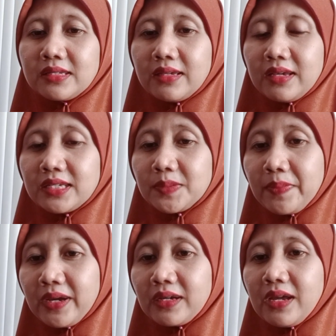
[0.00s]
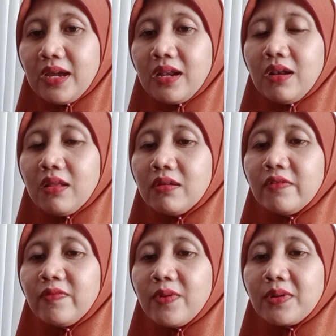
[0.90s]
expect and long
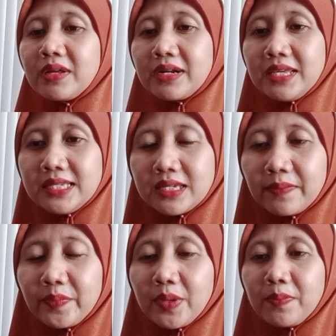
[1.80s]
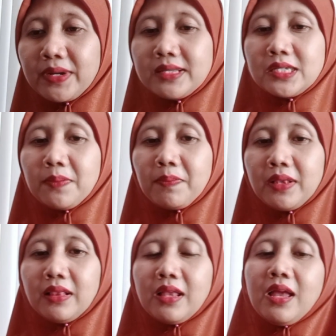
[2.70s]
for a reason,
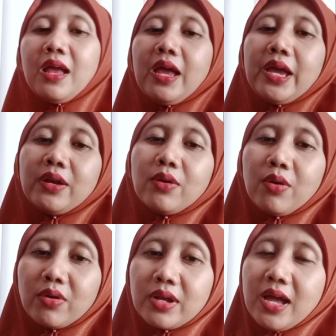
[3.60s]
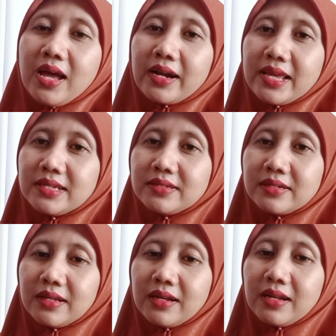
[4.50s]
principle, and or
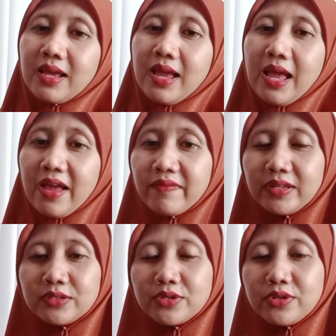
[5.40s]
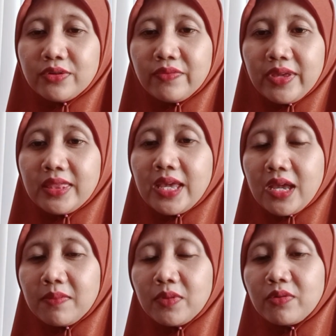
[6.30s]
rational having to do with the
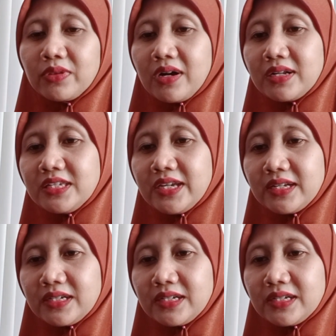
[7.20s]
aim of target.